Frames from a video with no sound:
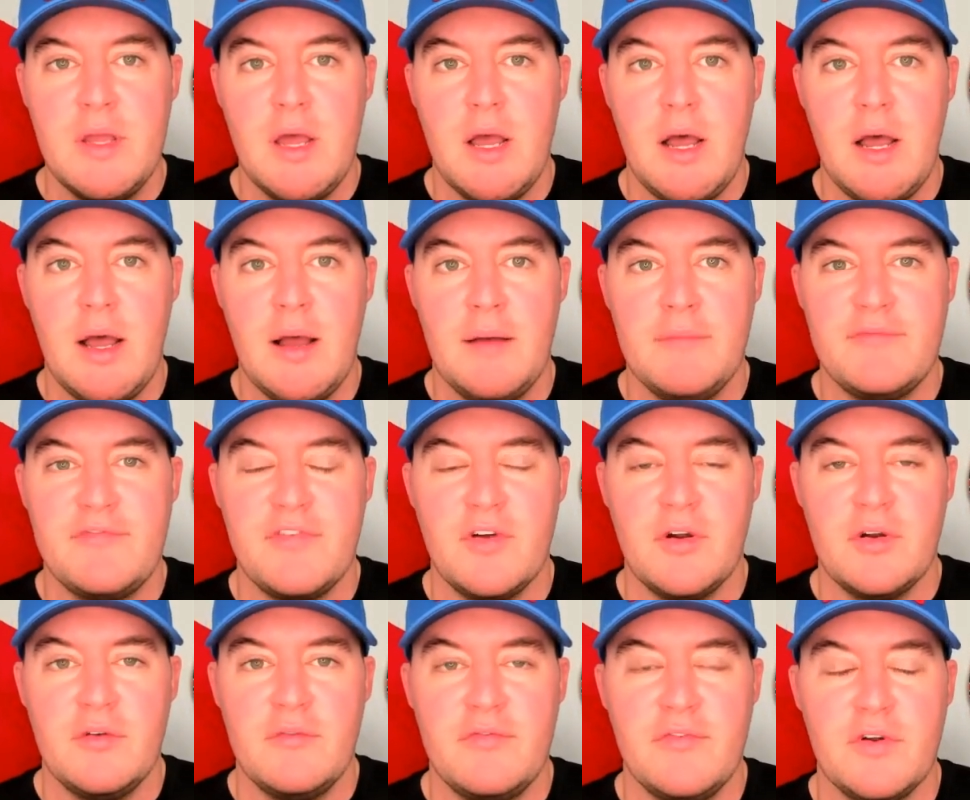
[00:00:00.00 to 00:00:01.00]
um,
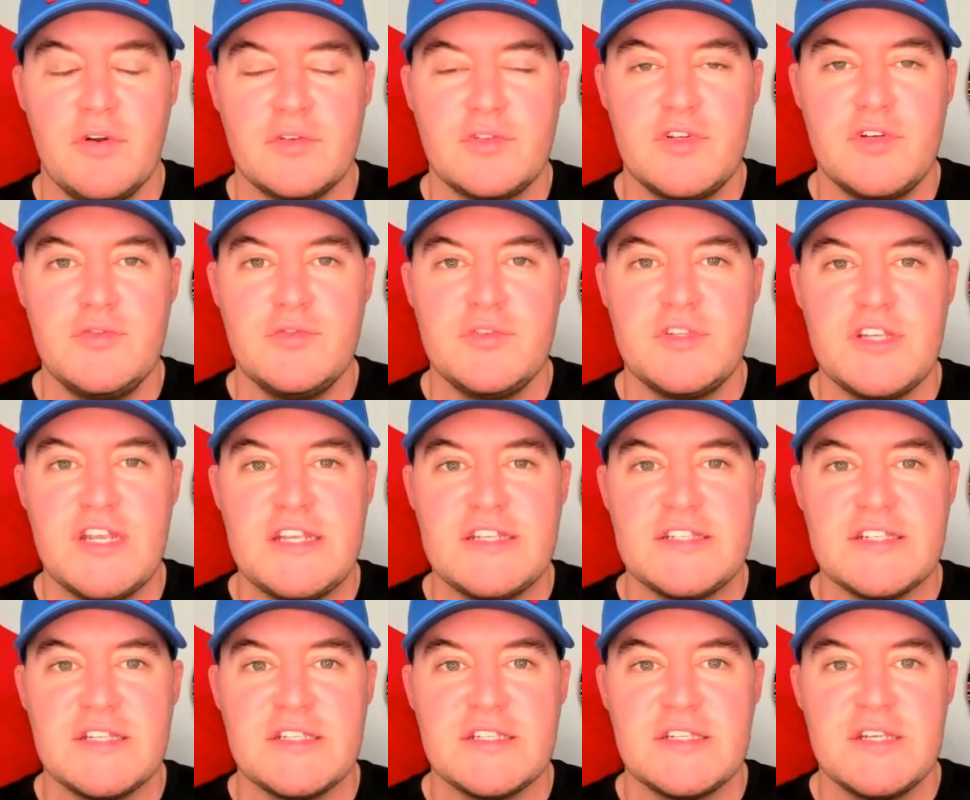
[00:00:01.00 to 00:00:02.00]
for, for two
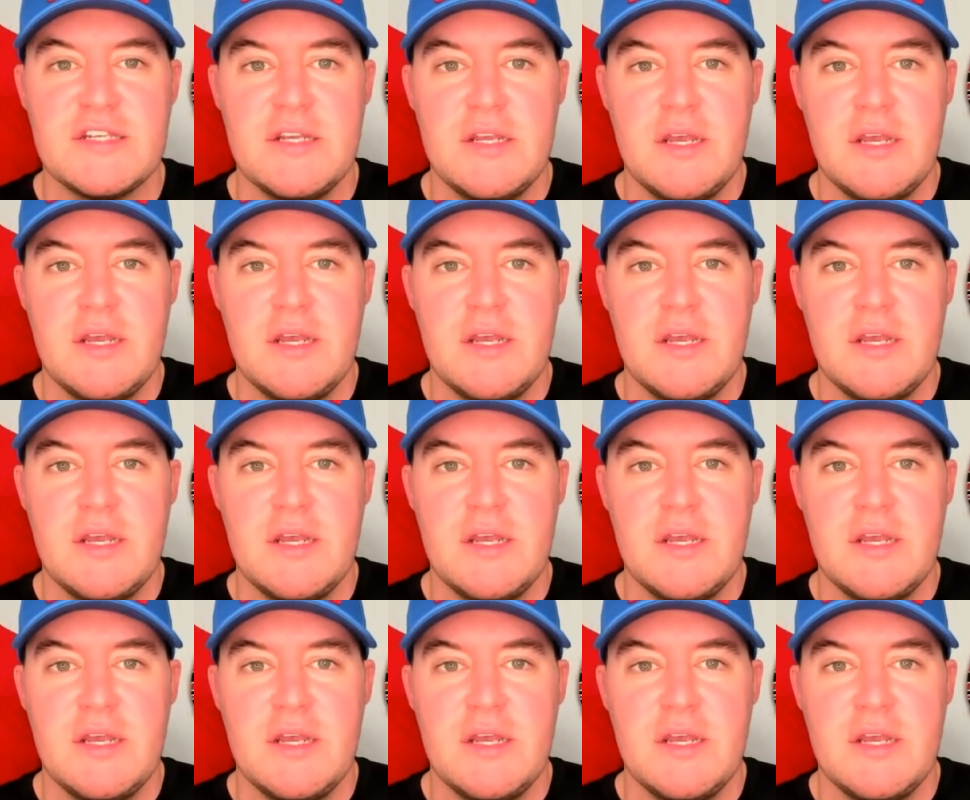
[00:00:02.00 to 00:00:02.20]
seasons.